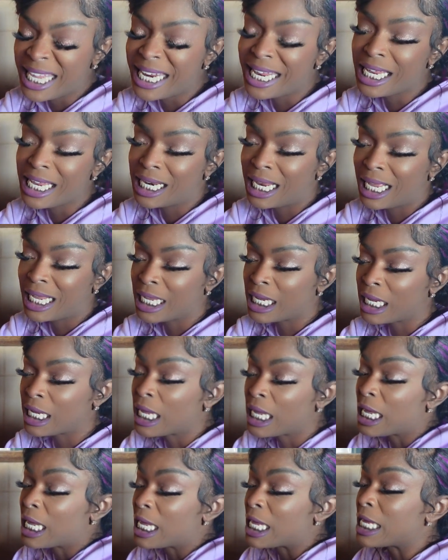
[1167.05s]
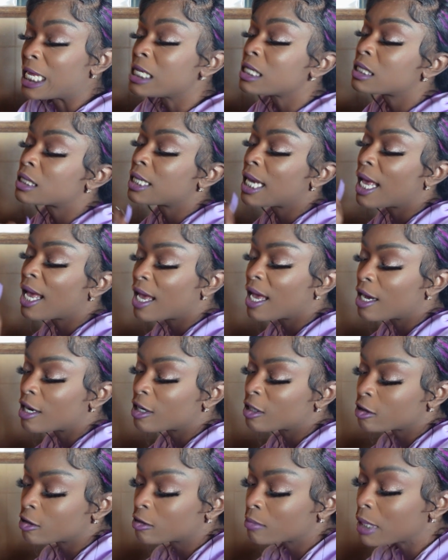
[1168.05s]
It ain't like it's not
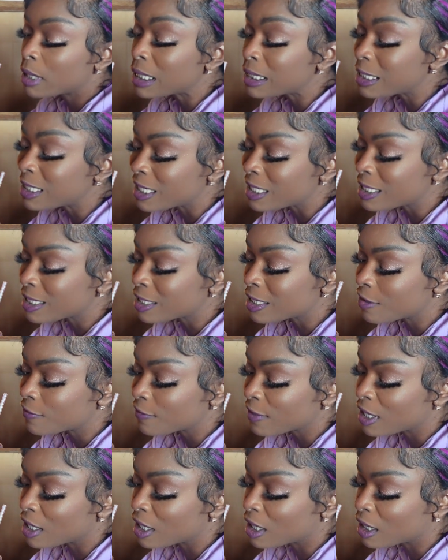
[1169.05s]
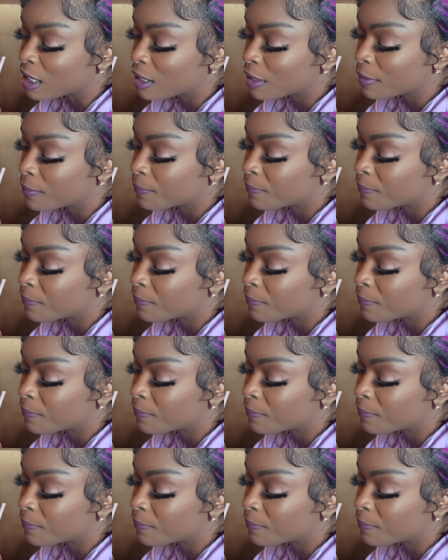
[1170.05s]
um it's this stuff in it